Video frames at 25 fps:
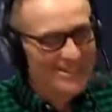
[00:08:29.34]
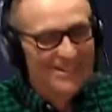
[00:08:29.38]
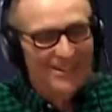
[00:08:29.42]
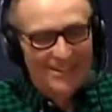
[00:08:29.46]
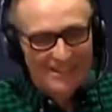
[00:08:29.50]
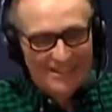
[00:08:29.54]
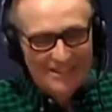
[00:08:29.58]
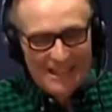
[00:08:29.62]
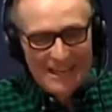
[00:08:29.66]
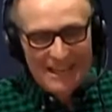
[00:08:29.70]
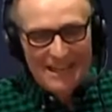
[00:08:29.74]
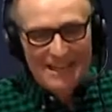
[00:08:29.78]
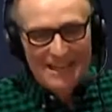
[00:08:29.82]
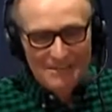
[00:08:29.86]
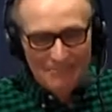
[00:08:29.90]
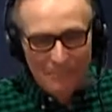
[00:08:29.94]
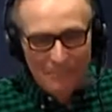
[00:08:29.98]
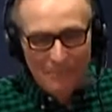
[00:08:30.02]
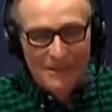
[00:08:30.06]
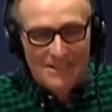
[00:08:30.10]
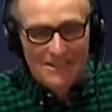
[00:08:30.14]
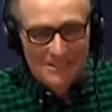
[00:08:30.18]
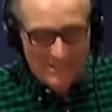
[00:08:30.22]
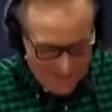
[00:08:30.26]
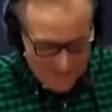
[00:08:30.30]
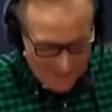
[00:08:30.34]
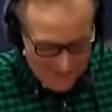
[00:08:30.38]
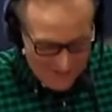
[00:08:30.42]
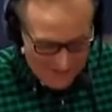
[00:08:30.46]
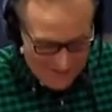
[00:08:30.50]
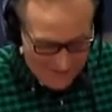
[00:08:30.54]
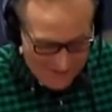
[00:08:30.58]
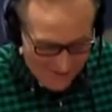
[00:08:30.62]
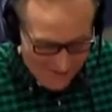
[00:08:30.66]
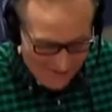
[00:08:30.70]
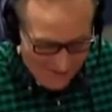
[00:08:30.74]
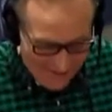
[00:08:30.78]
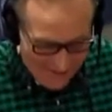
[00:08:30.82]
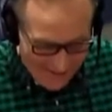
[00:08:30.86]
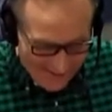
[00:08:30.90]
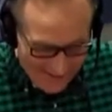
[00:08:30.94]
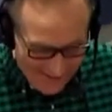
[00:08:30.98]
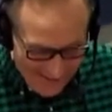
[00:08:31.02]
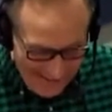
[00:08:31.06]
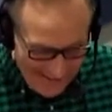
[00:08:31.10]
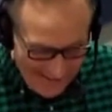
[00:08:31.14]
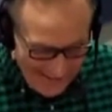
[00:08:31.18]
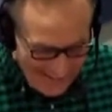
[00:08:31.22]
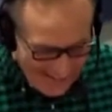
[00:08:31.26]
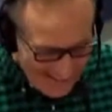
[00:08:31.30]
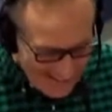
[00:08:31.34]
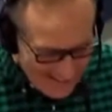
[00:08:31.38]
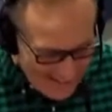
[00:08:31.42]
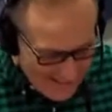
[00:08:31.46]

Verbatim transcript: all taking place in the store. He